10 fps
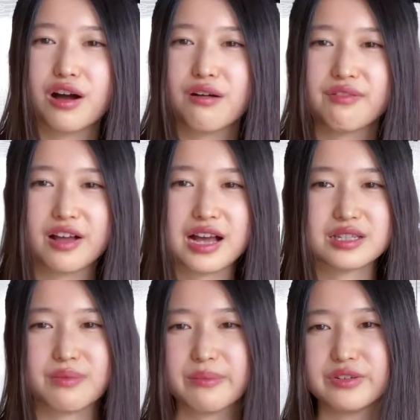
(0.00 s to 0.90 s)
of your cast
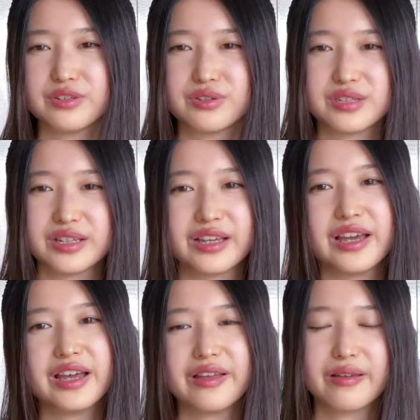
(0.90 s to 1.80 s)
members to sing
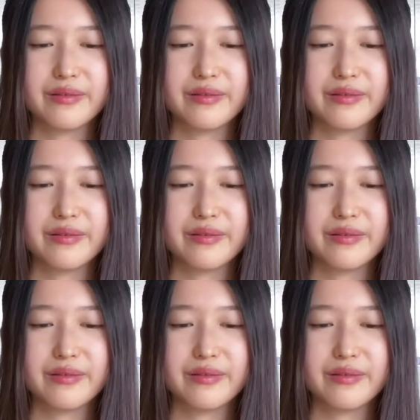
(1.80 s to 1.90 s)
it.